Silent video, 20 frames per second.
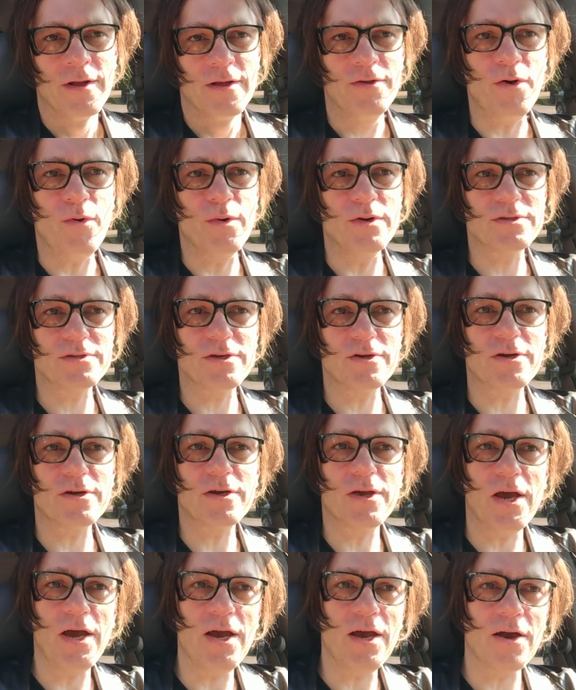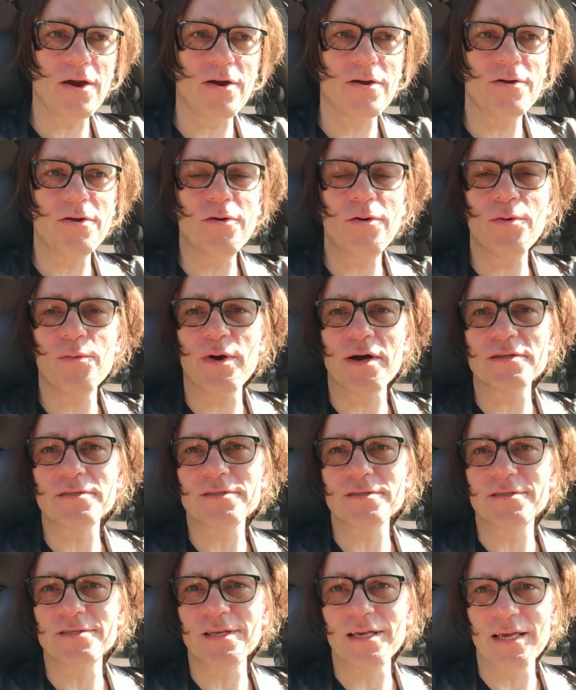No one's going to care. No one
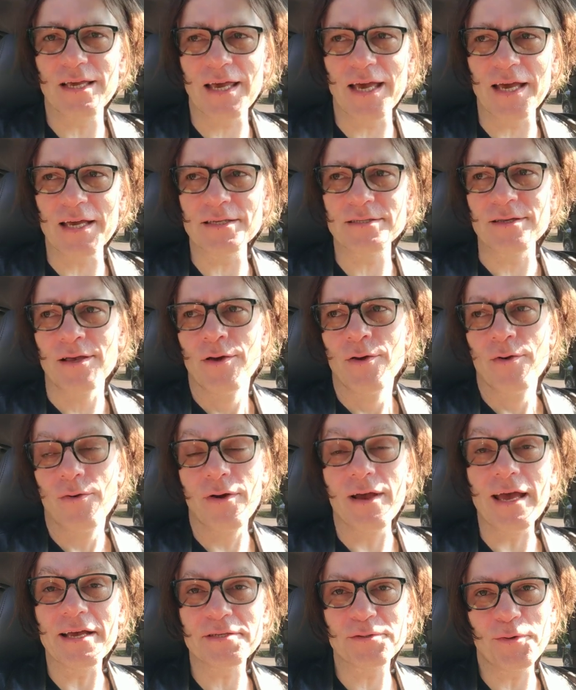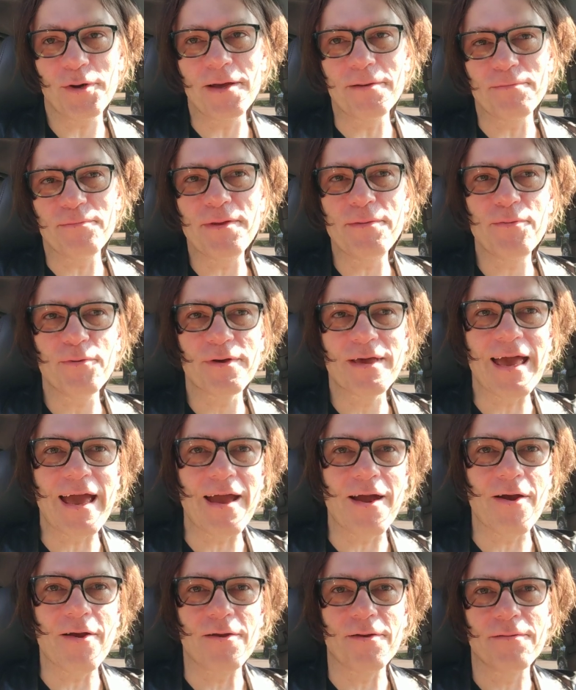wants to see Kiss. Well, guess what? People
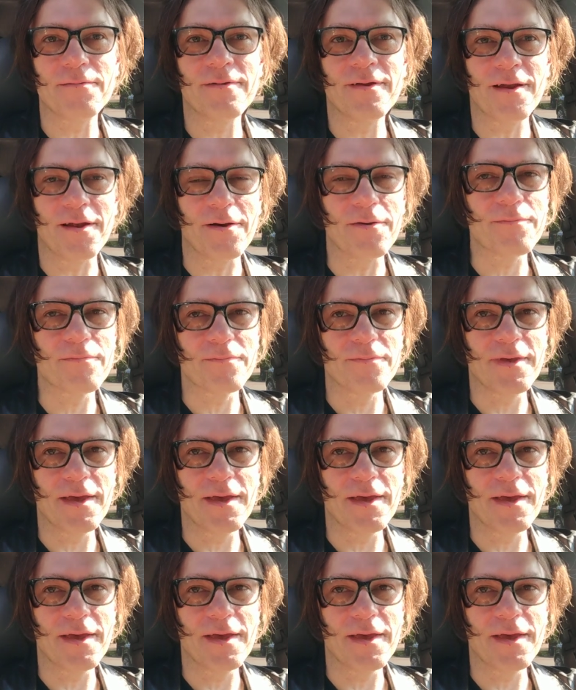cared, you know?